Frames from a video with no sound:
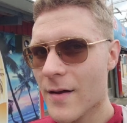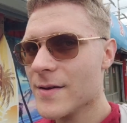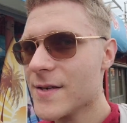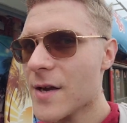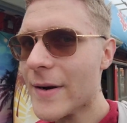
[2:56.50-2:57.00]

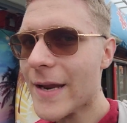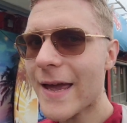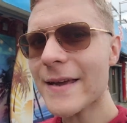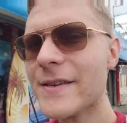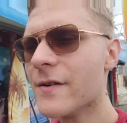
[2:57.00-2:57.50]
So in
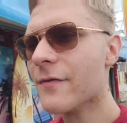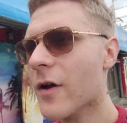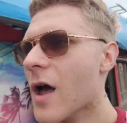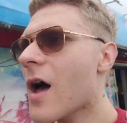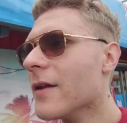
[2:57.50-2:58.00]
case you've
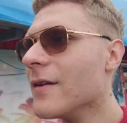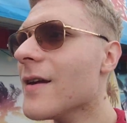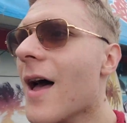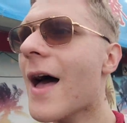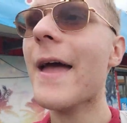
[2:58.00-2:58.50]

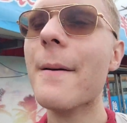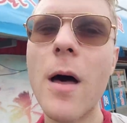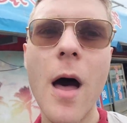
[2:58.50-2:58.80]
forgotten, I am